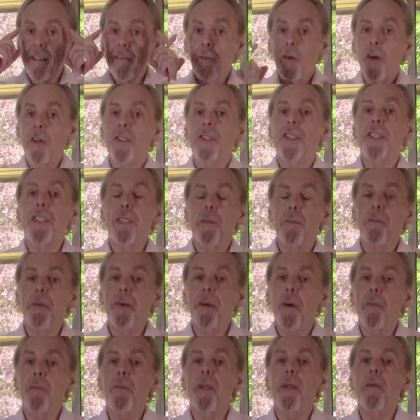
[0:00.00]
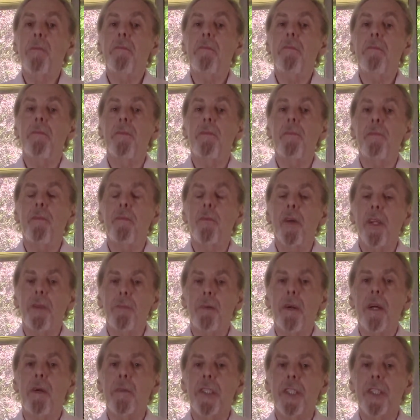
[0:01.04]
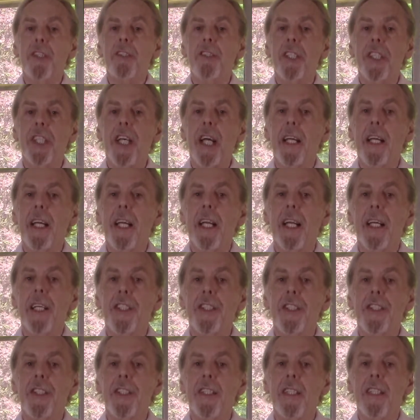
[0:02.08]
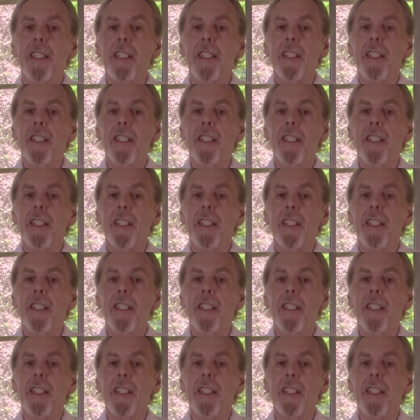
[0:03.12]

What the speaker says: What's the problem with premature ejaculation?